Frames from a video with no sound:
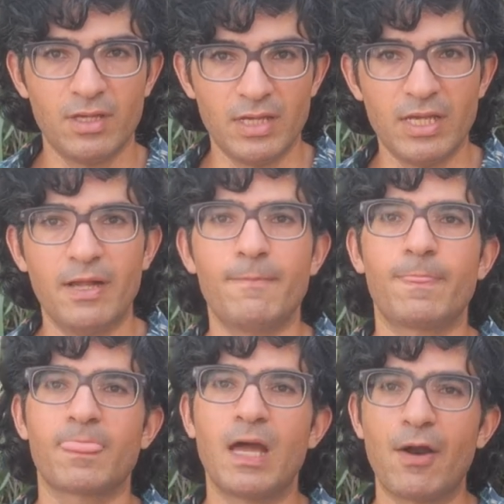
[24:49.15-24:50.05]

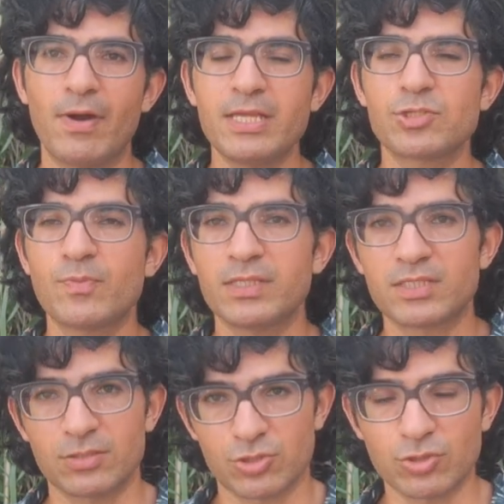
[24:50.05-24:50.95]

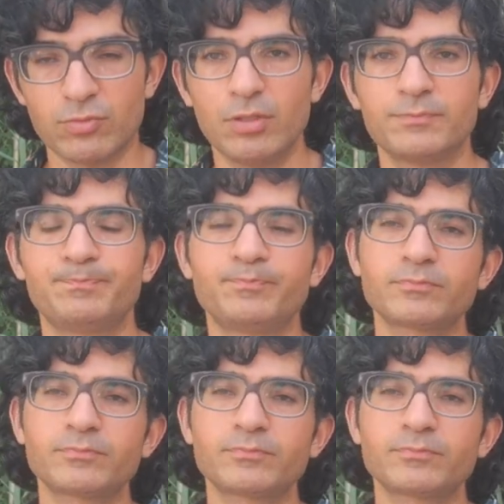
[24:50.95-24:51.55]
arrangements and so on.